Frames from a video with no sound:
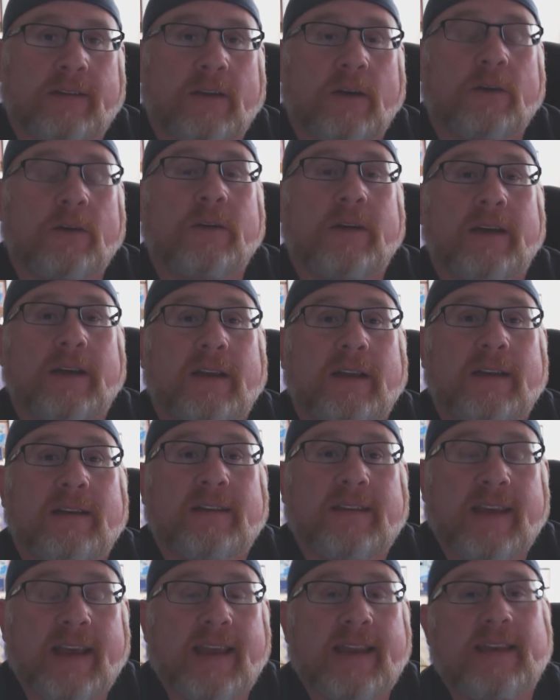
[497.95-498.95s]
So
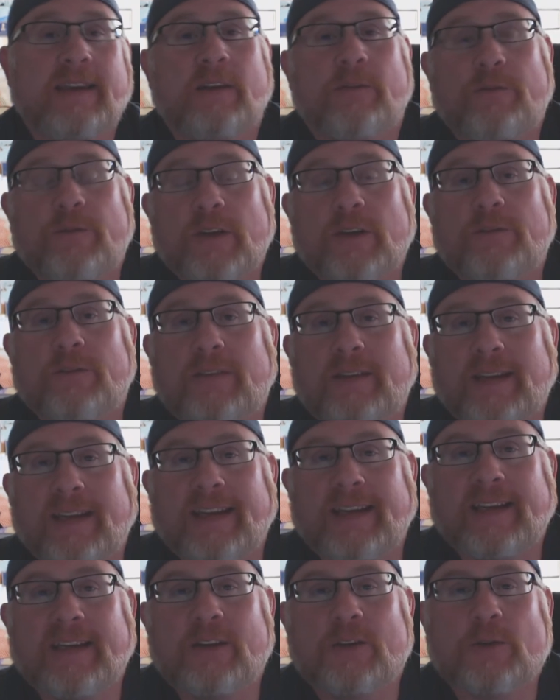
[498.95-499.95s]
10 to
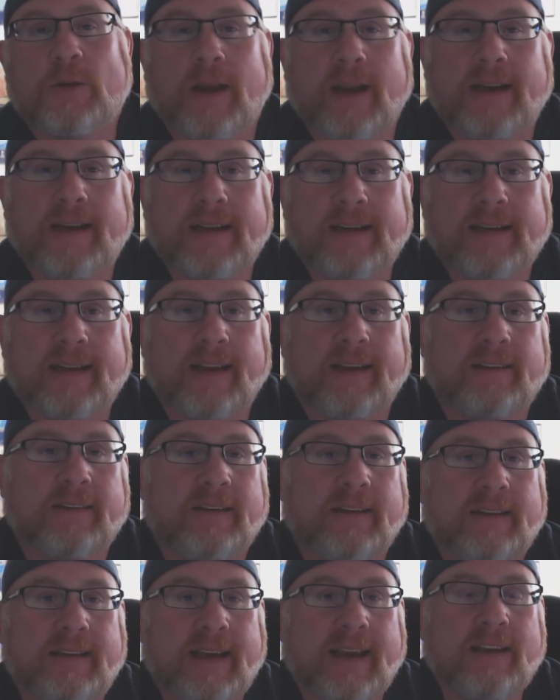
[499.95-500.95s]
15 trading days,
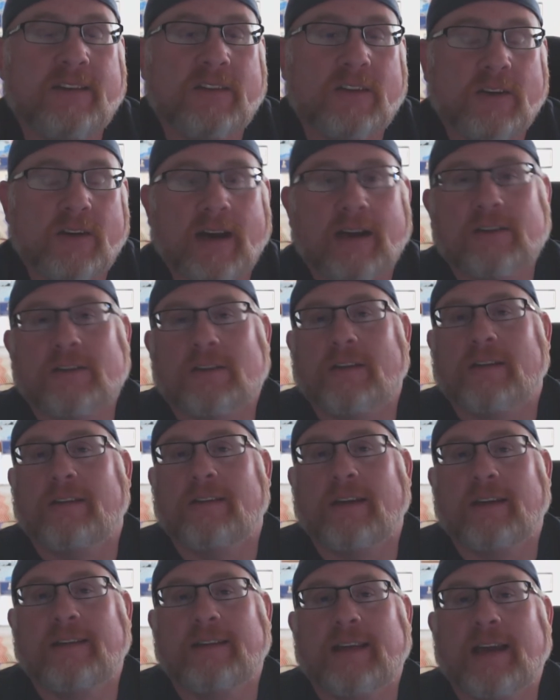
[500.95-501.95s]
the days that you actually
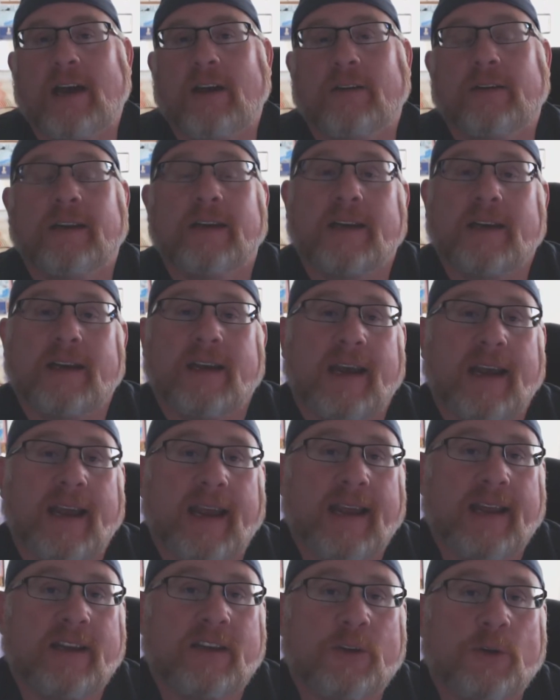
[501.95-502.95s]
sit down
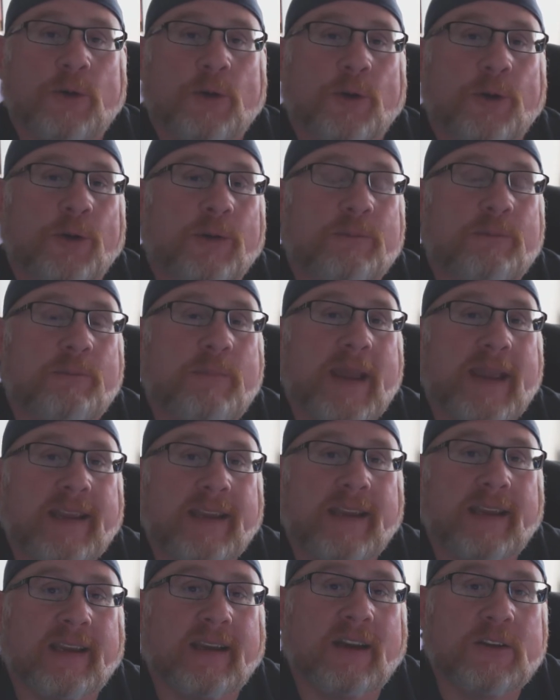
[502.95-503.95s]
and you're
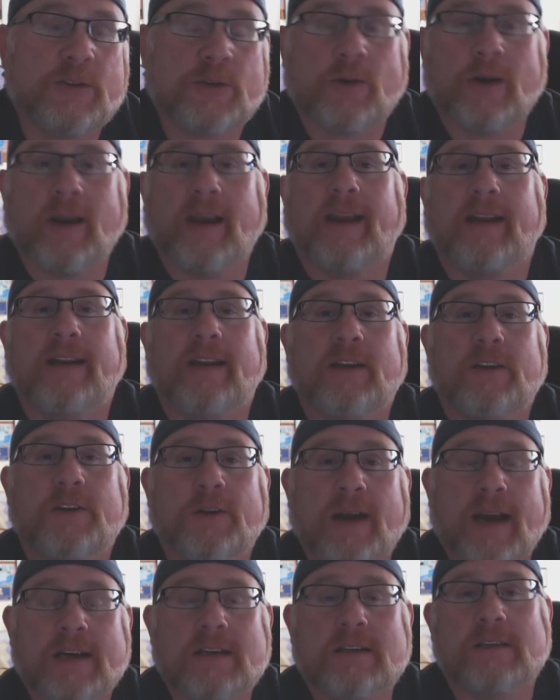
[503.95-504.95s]
making a trade and
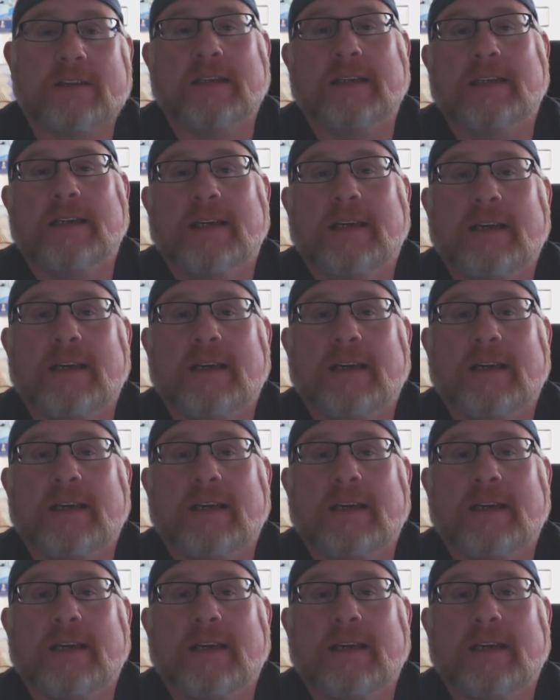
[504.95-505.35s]
you're actually